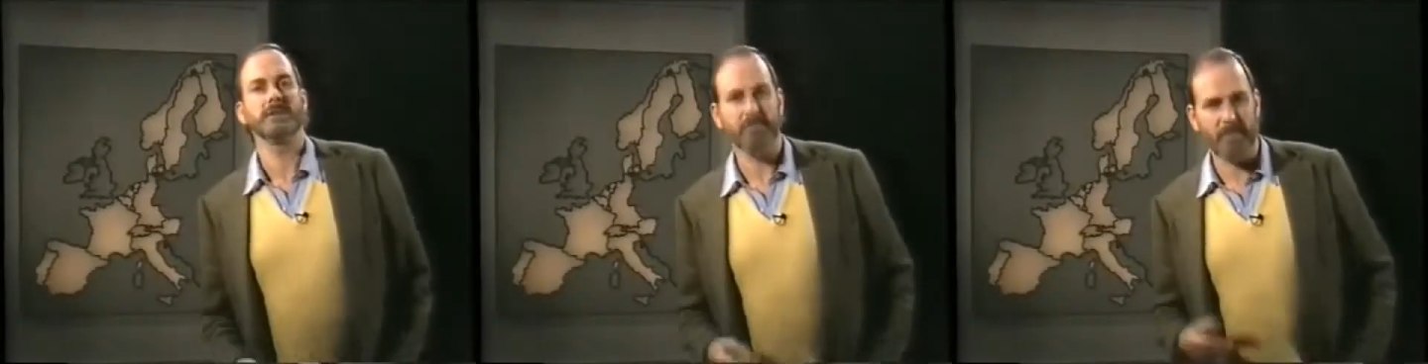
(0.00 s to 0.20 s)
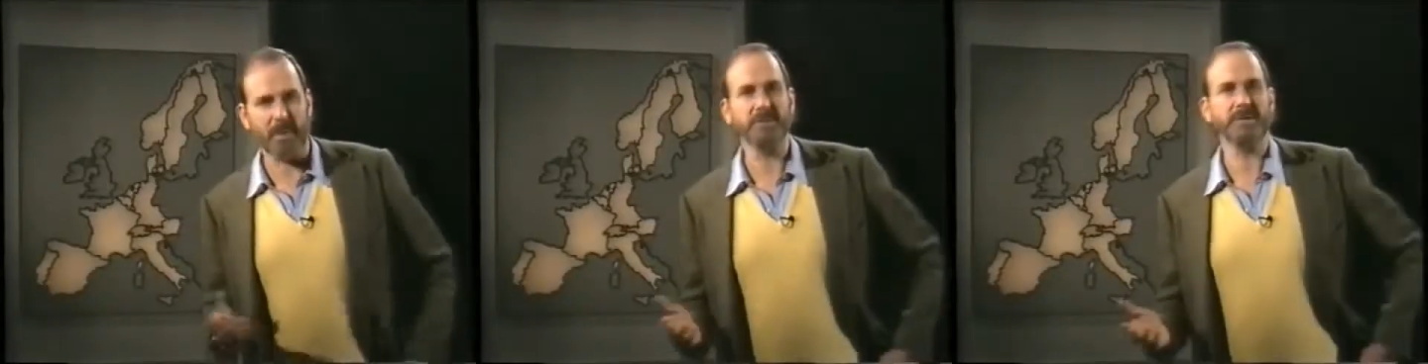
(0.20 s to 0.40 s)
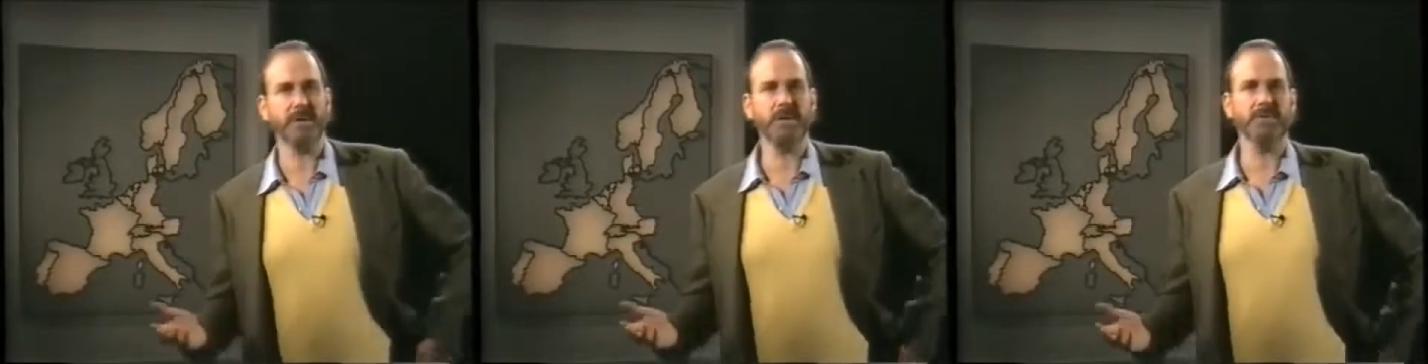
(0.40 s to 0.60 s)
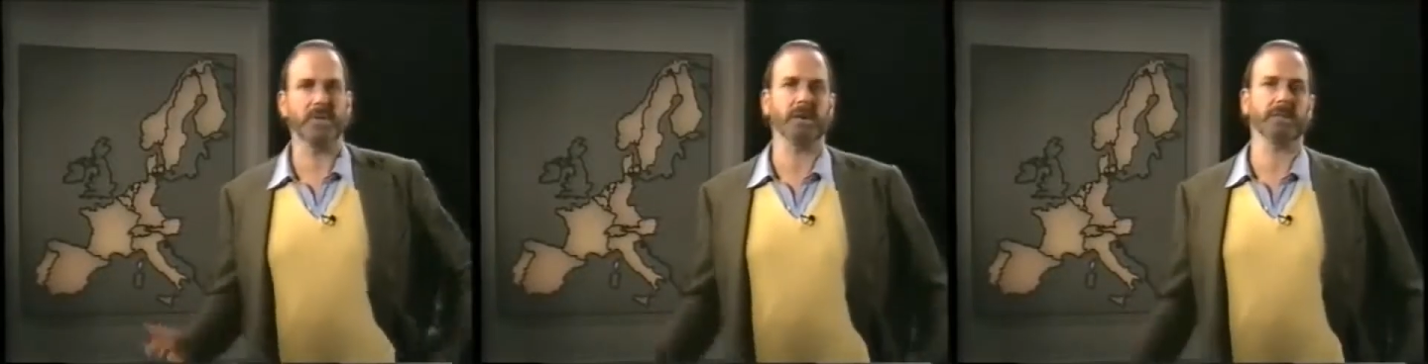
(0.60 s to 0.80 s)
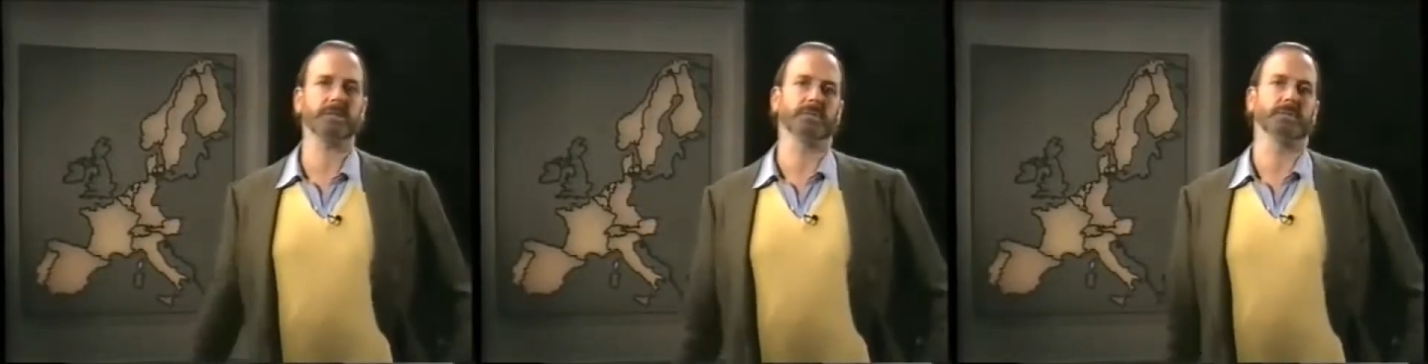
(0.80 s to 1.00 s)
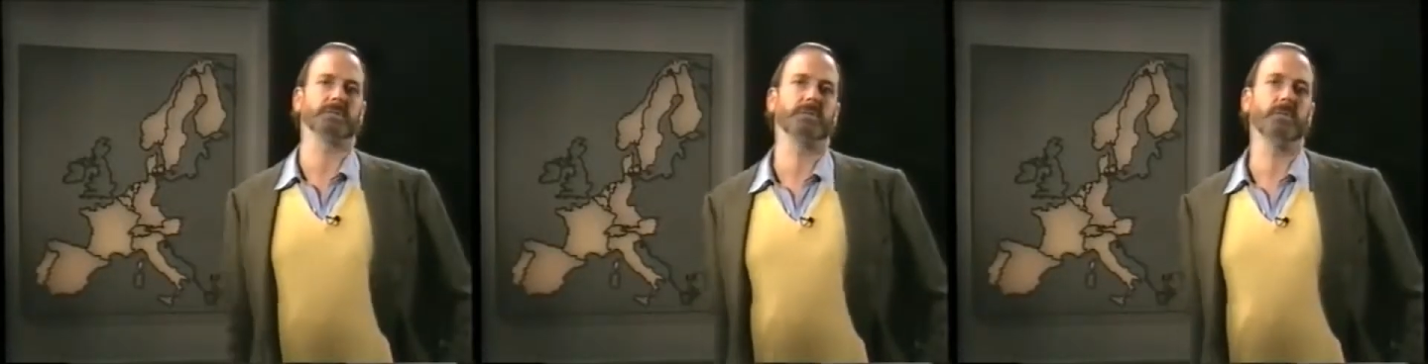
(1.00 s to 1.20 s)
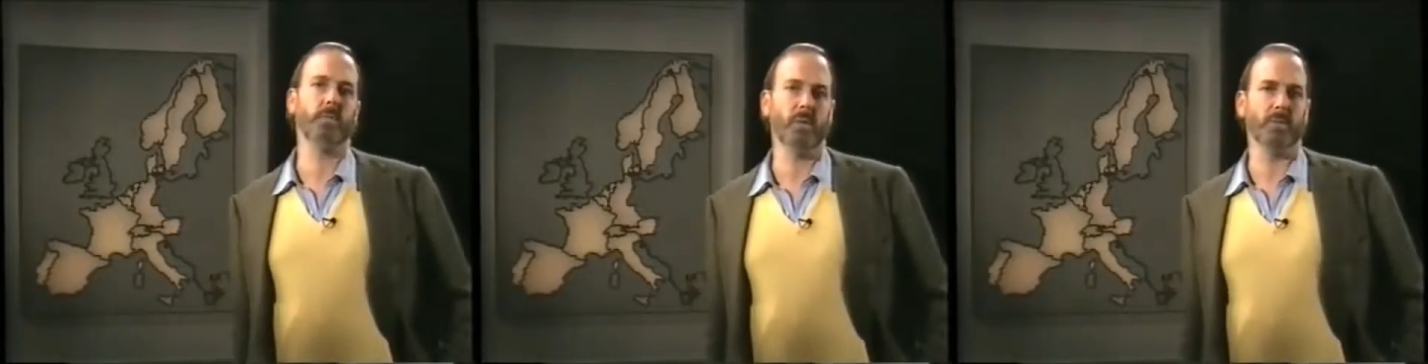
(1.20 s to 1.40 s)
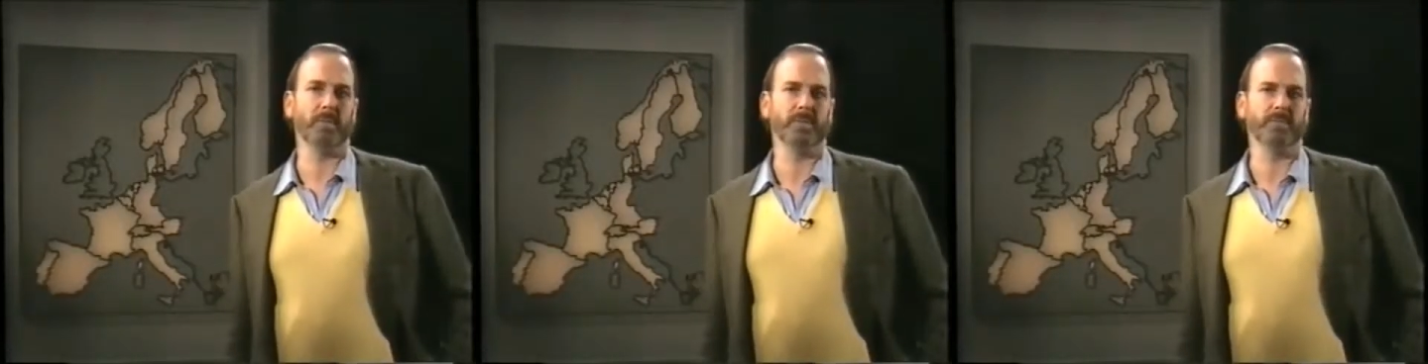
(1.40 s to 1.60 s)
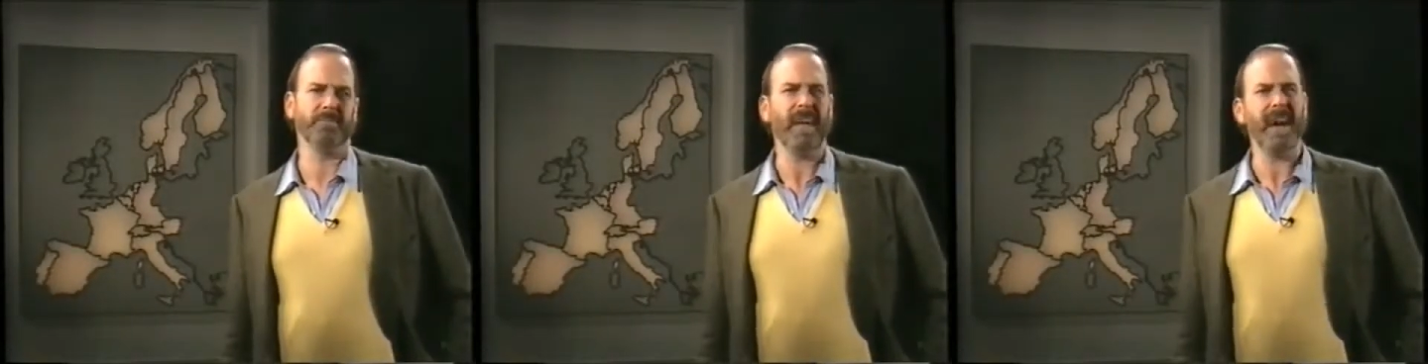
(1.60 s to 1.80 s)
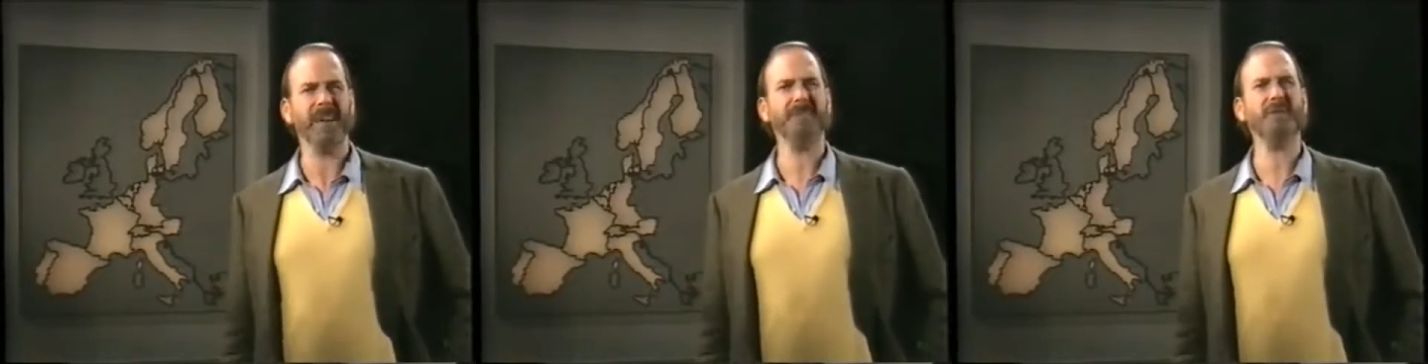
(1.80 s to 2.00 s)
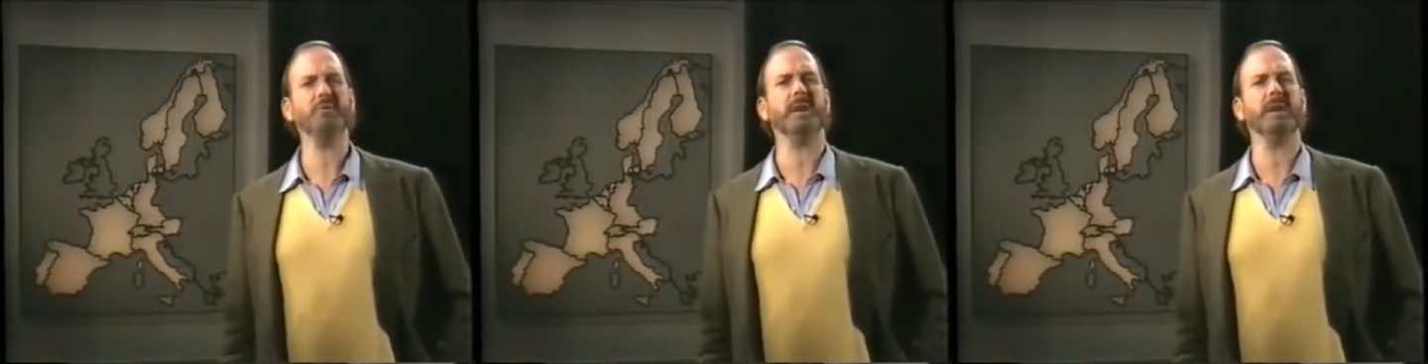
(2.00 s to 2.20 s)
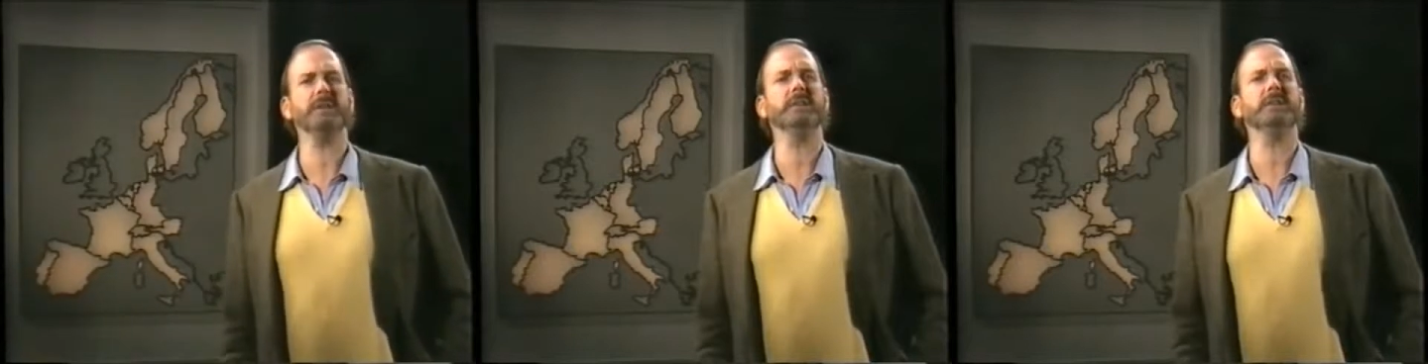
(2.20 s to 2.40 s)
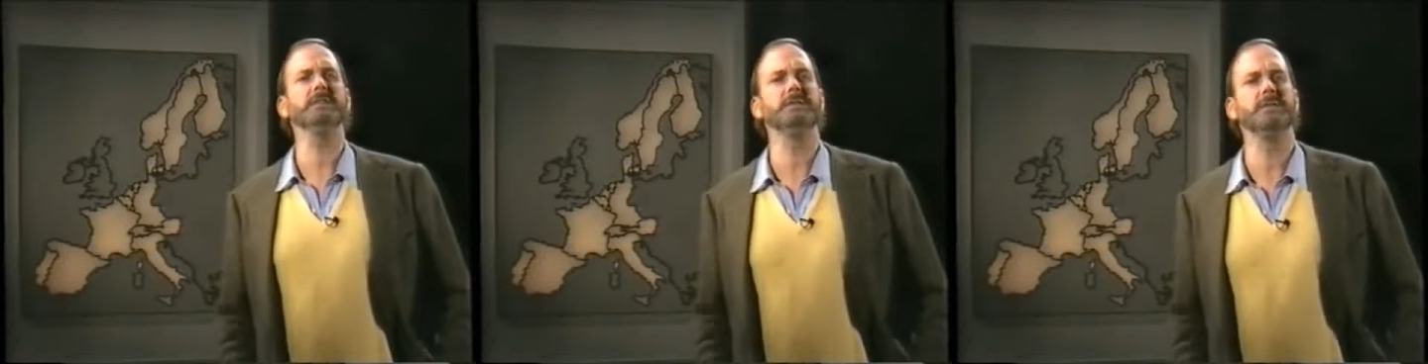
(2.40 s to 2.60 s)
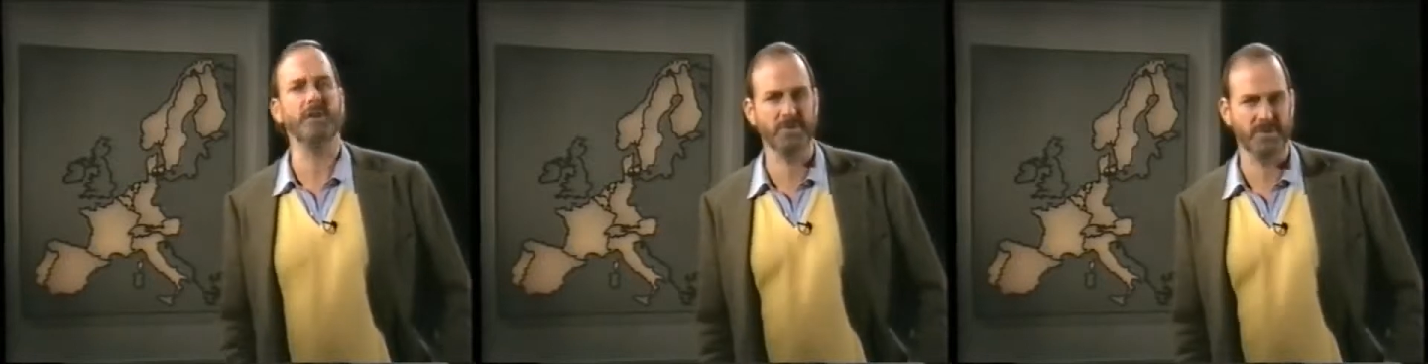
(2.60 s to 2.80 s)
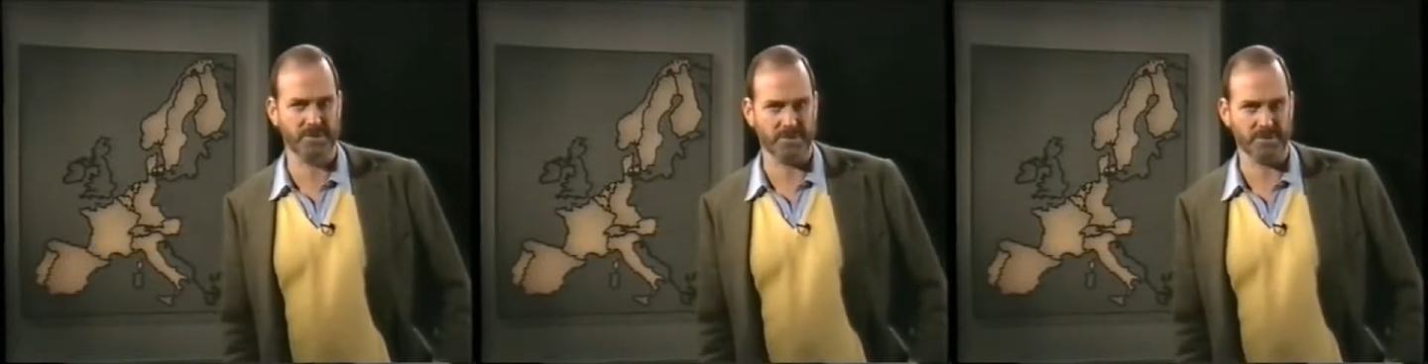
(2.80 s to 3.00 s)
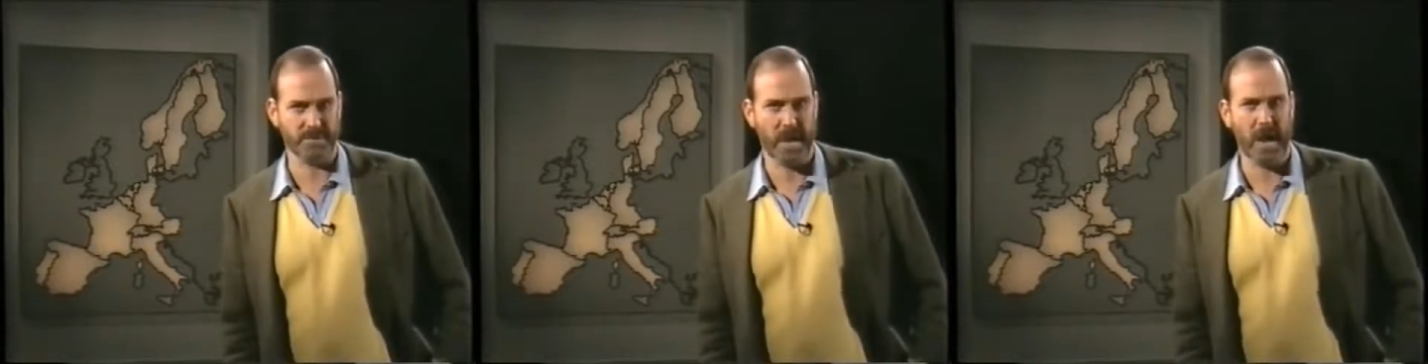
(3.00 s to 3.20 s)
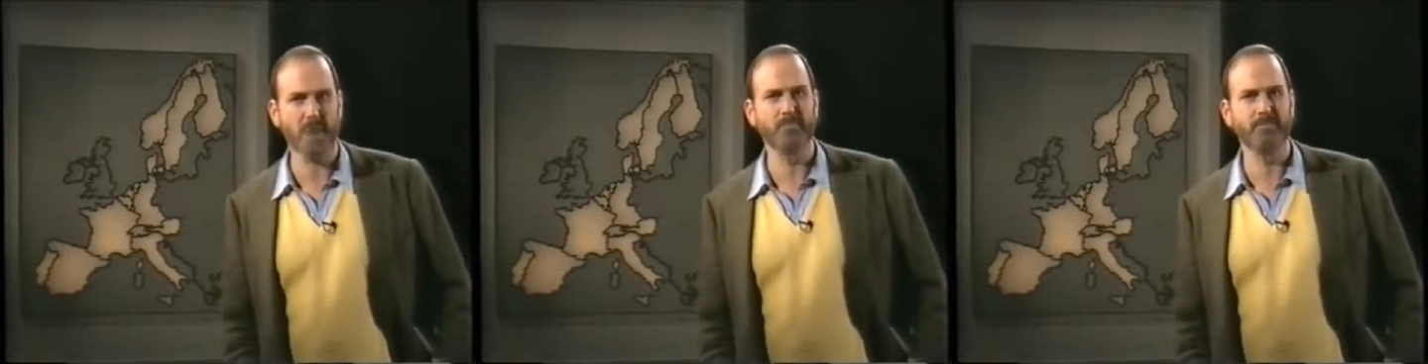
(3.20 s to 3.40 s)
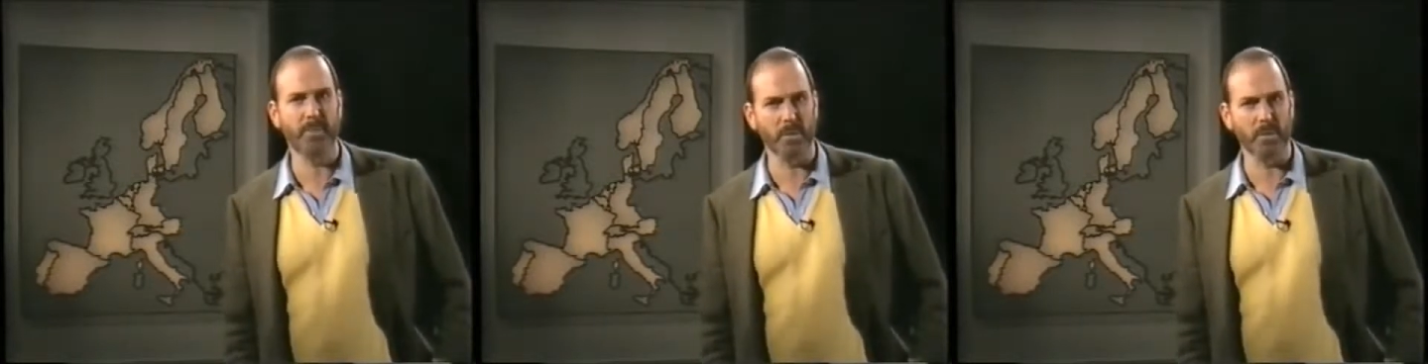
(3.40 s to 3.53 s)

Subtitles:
Supposing you'd rather talk to a woman. Have you any notion how